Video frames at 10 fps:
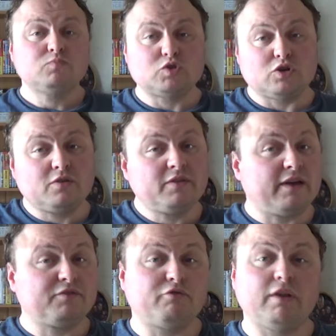so they
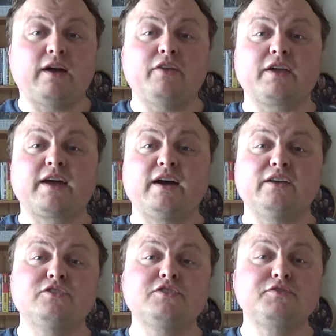have to rely on the
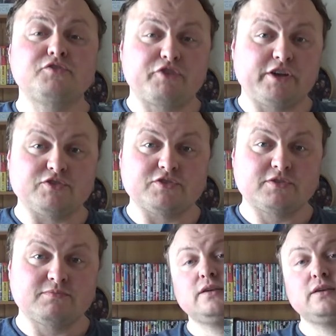kindness of strangers.